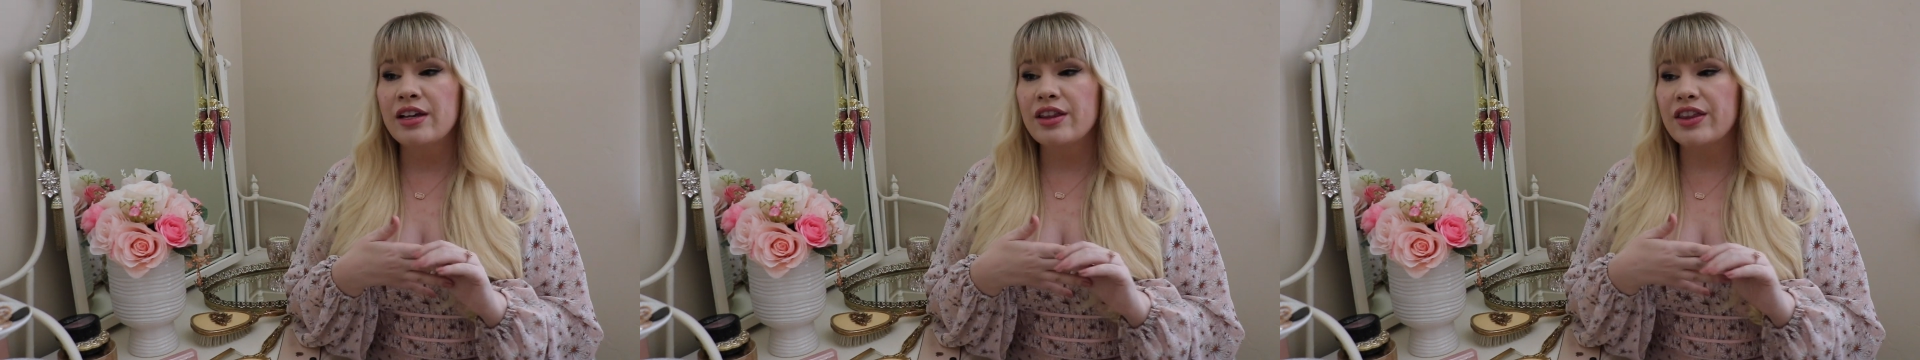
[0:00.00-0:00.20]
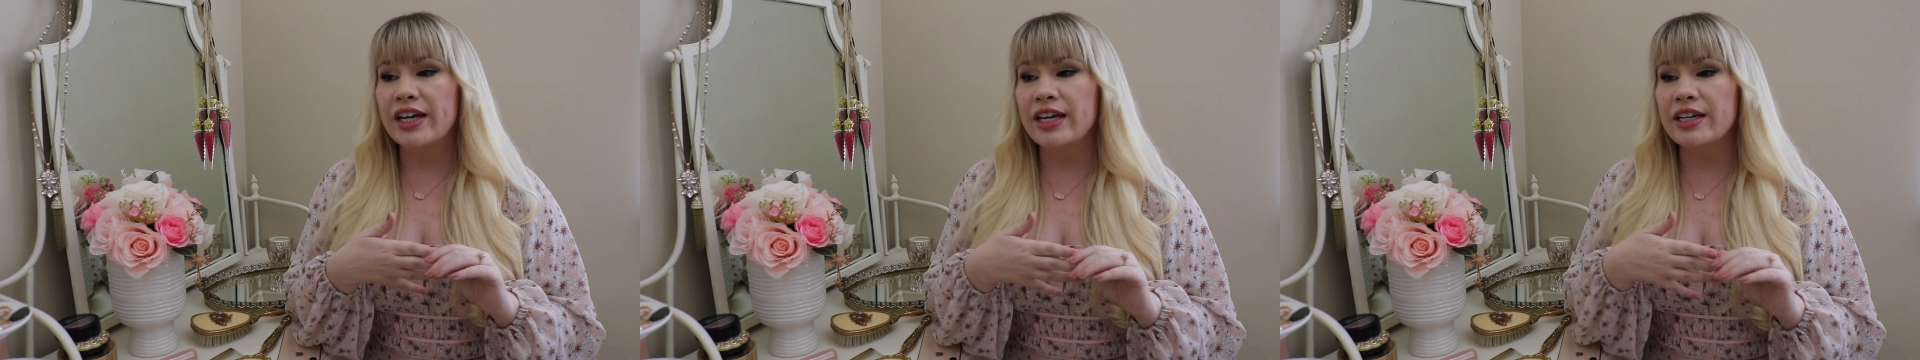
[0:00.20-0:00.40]

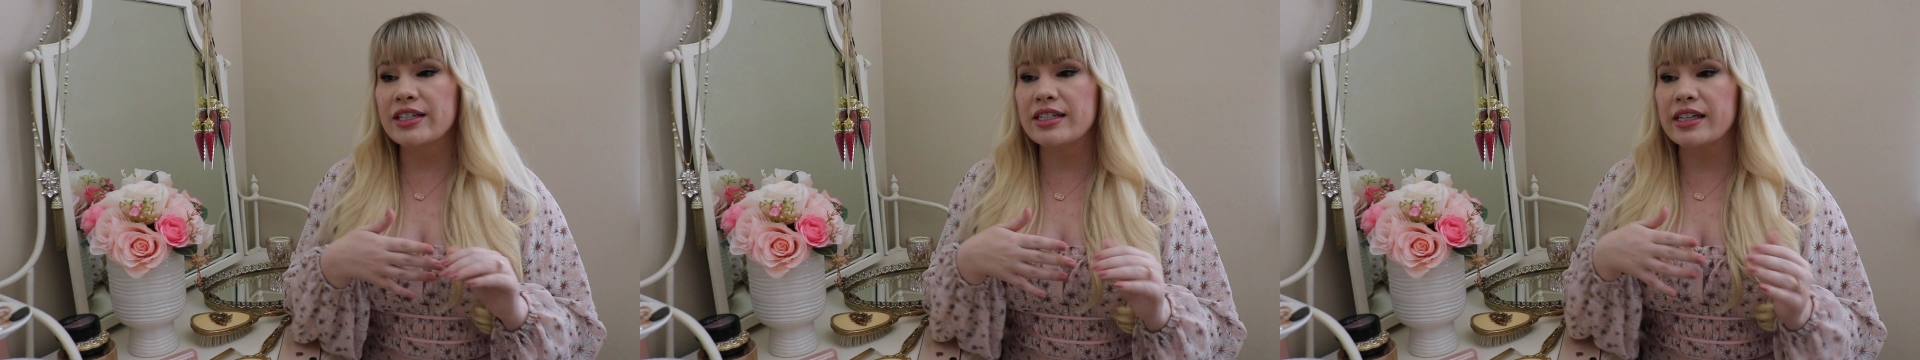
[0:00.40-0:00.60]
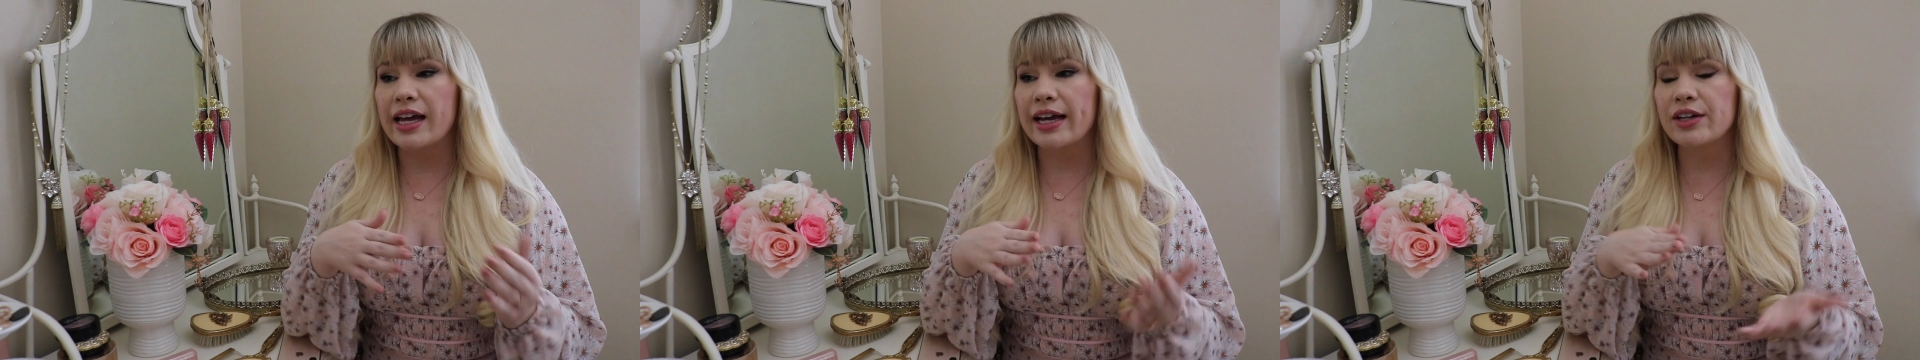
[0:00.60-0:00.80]

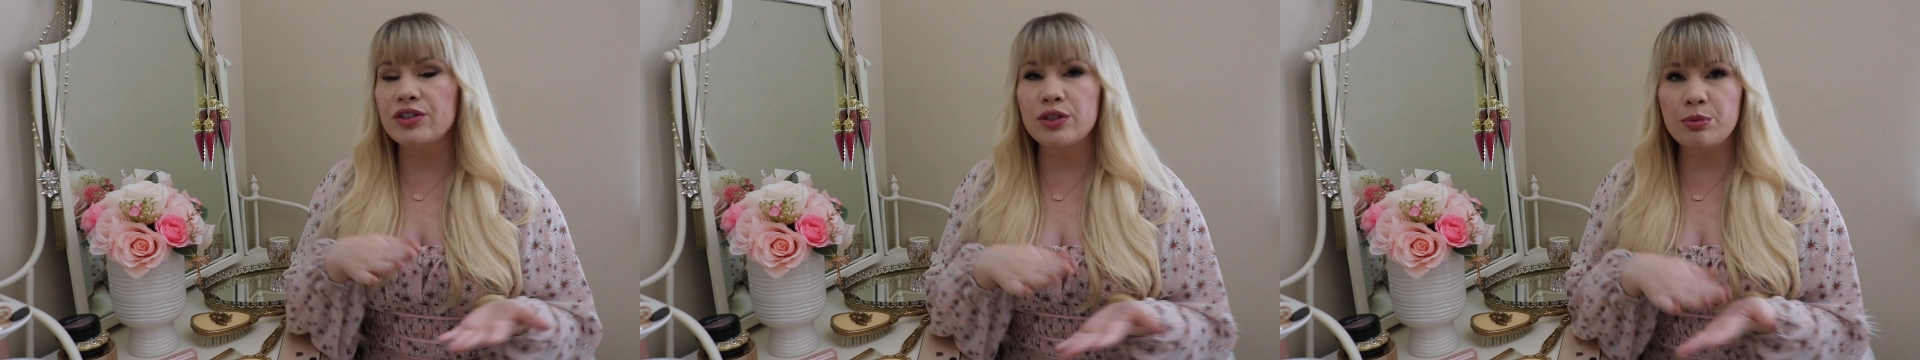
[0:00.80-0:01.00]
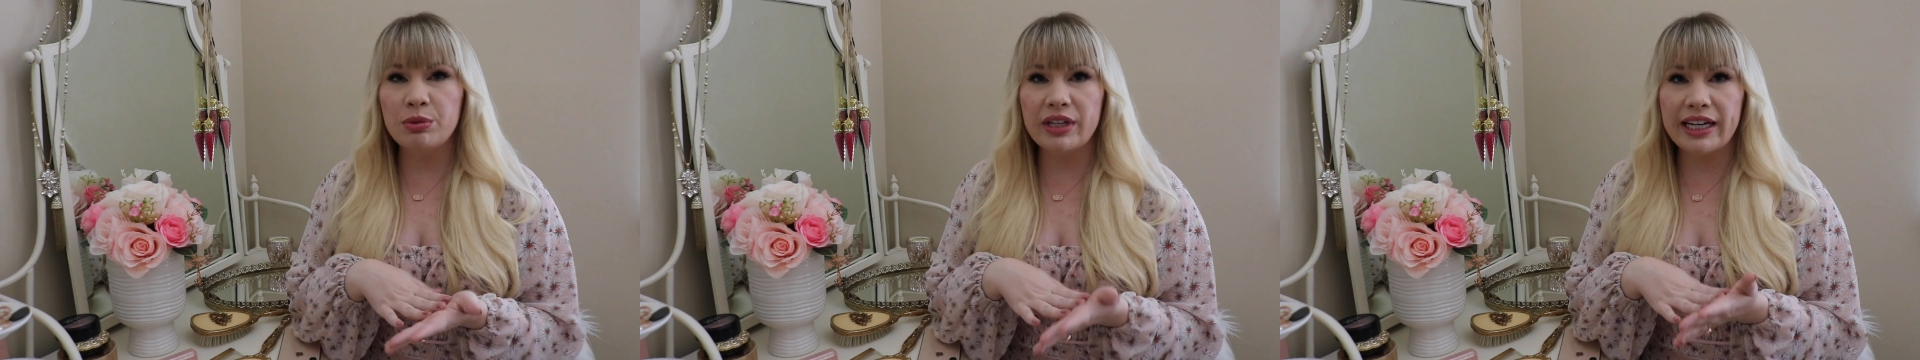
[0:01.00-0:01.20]
things like
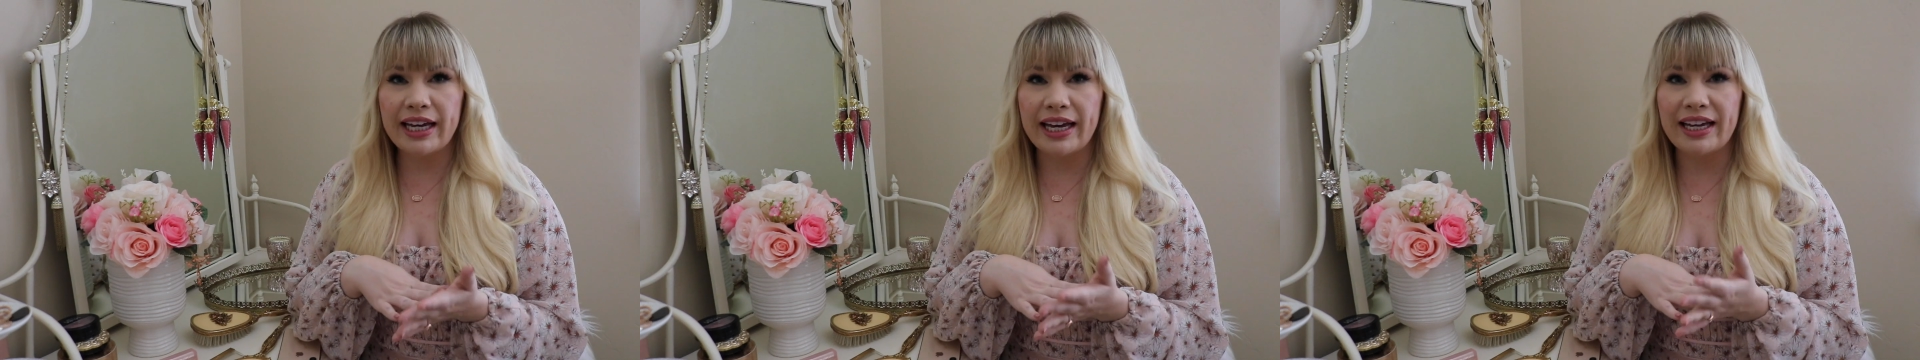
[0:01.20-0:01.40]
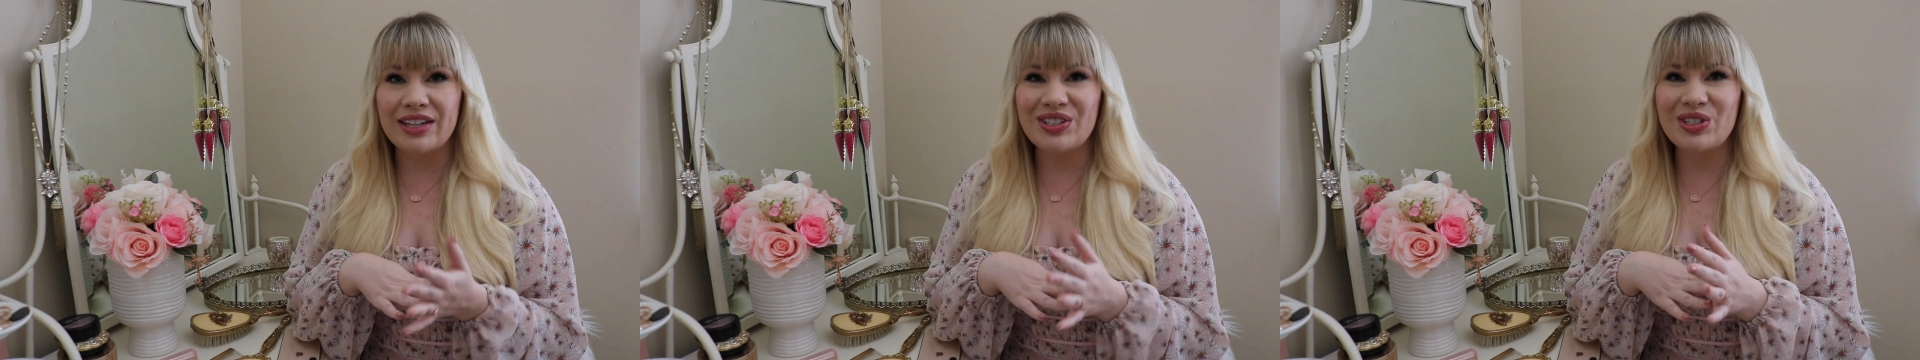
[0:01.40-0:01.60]

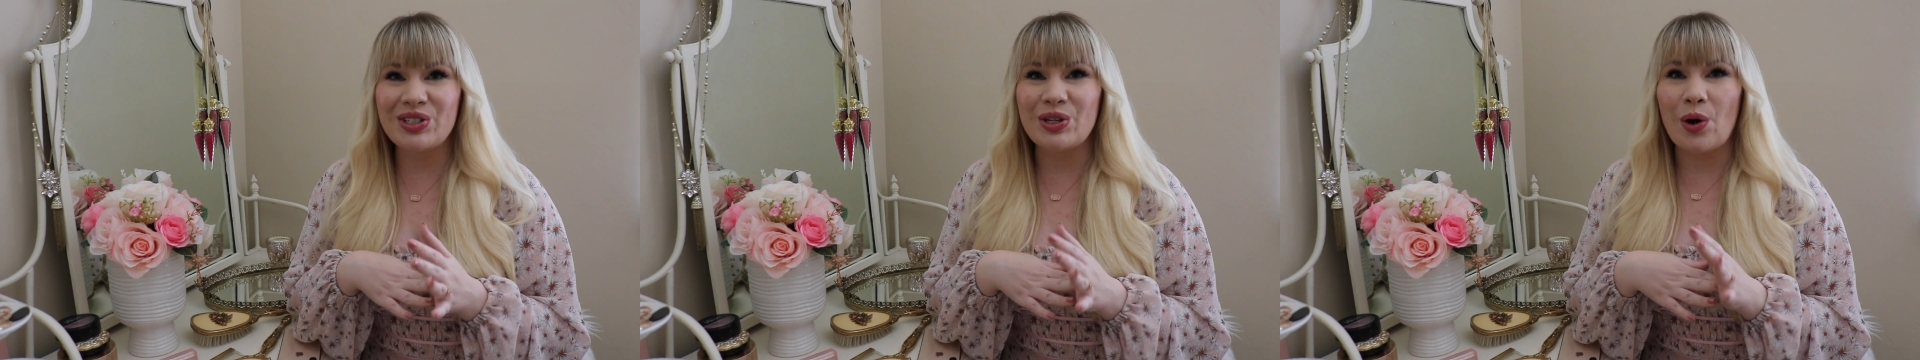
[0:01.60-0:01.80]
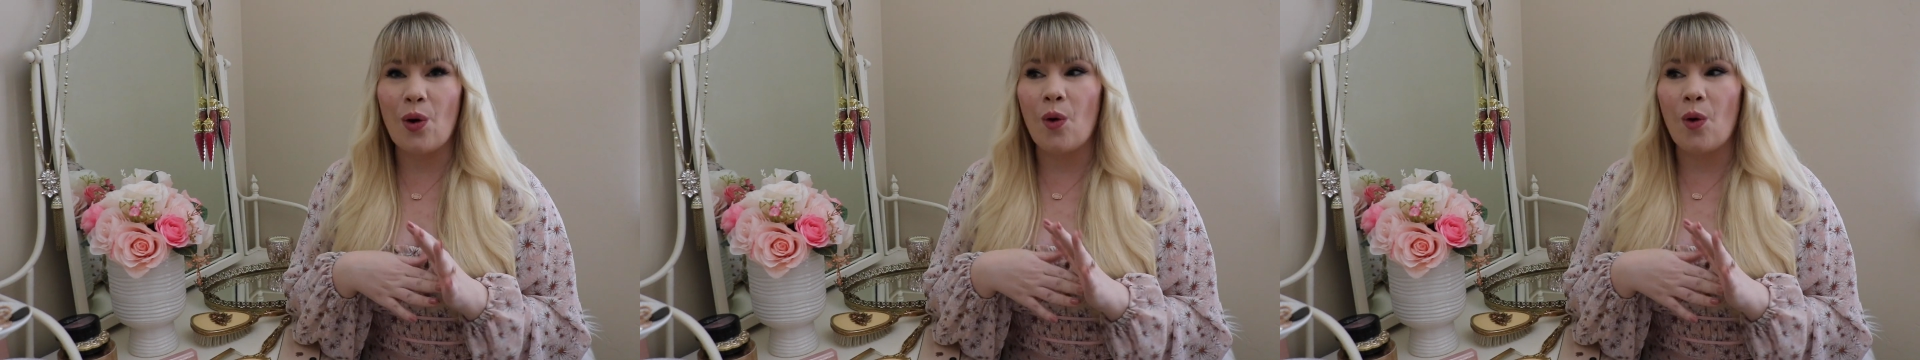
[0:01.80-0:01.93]
duplicates